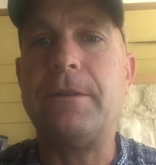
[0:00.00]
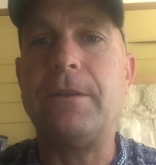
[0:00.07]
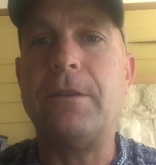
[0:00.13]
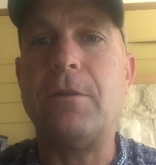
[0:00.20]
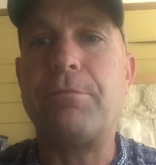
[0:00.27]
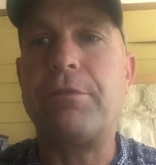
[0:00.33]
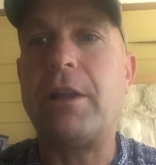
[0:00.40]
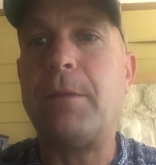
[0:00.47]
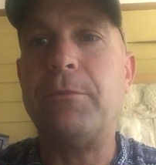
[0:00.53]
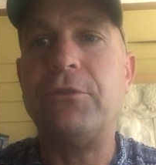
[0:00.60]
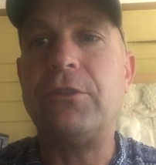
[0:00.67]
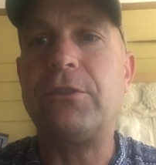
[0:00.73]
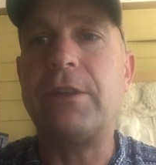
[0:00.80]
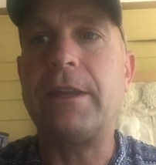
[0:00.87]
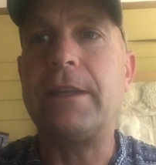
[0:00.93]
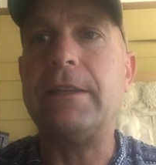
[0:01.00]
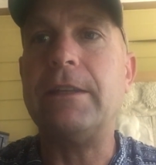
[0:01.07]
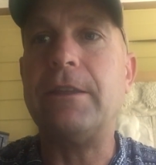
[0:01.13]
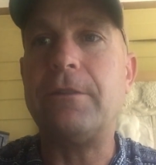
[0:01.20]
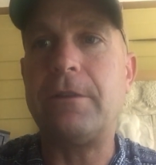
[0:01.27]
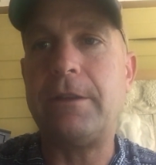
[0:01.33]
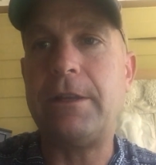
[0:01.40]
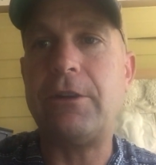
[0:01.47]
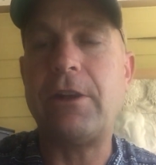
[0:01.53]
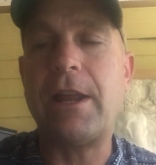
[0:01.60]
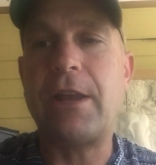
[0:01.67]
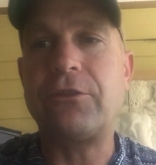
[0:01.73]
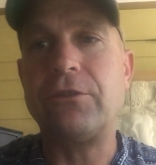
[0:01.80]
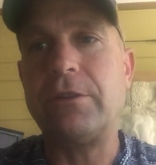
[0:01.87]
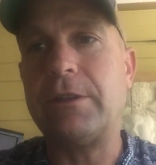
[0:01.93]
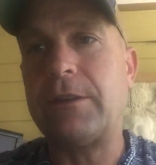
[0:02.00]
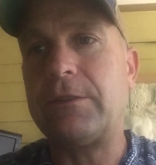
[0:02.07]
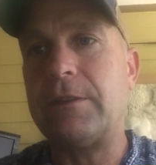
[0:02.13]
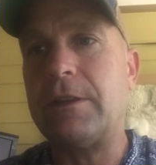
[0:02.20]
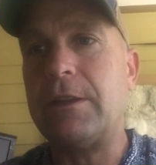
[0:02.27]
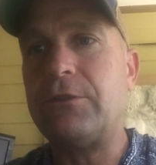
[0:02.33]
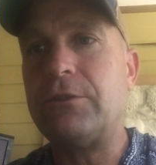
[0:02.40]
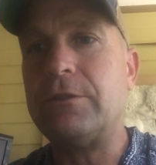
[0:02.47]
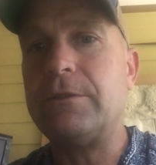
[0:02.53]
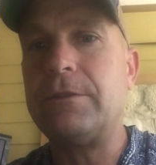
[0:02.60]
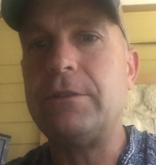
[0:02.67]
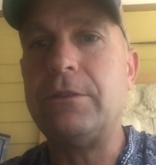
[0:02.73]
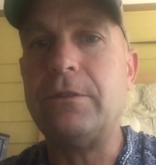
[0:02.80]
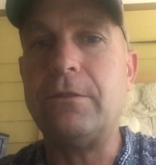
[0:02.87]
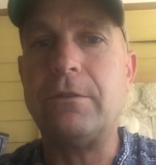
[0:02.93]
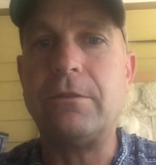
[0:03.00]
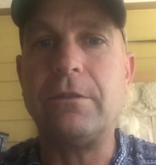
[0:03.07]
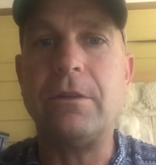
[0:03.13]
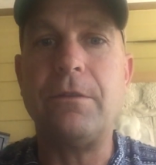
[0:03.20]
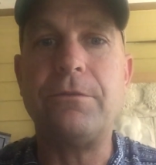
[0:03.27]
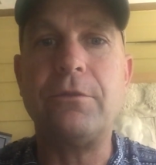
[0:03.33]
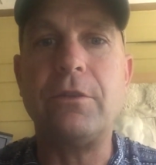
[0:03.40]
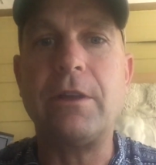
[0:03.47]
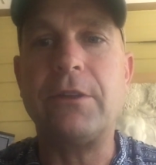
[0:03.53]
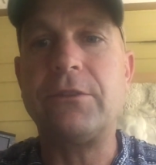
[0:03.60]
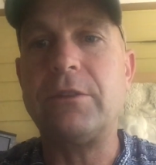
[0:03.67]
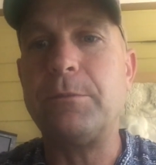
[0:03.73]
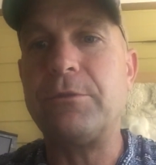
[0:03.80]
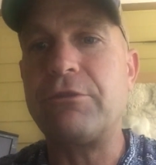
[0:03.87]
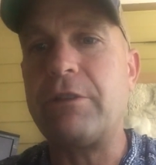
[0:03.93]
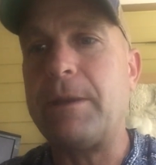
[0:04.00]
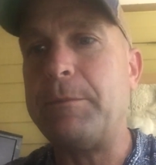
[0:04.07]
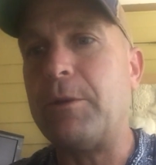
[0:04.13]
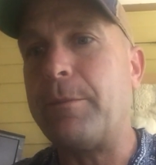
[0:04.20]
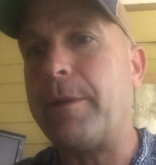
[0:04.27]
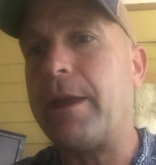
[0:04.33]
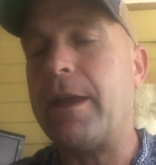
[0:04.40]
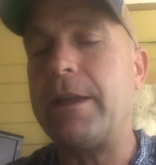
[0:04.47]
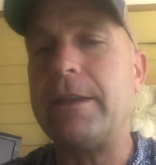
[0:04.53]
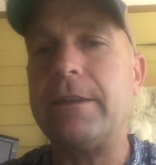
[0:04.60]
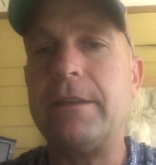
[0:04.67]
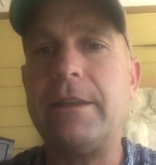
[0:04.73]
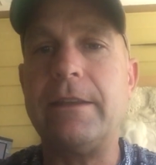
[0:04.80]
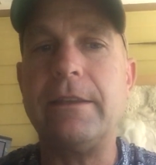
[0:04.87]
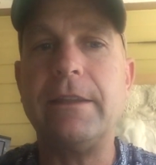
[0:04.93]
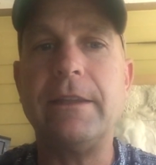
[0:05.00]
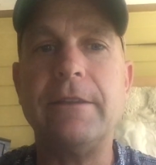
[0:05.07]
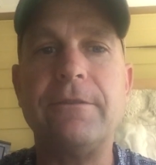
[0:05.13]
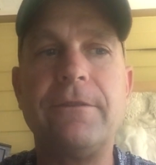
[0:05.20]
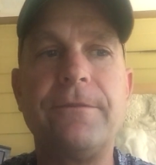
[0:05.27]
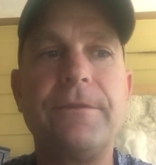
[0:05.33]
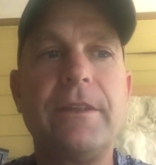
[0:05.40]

no problem. Just like any other international destination, you'll go through customs, grab your bag, and leave.